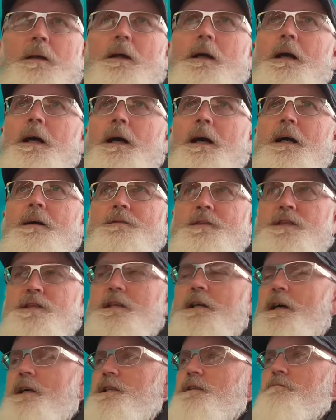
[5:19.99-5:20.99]
In this
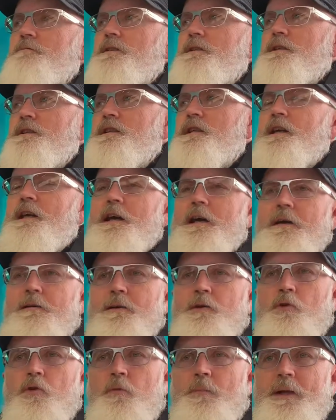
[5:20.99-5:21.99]
case, it was
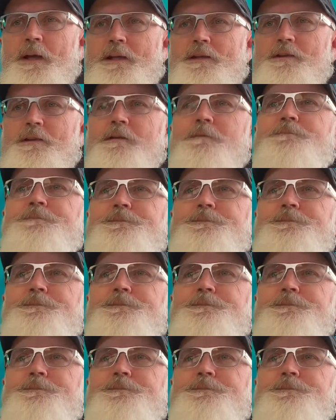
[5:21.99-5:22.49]
Chiara Corboletto.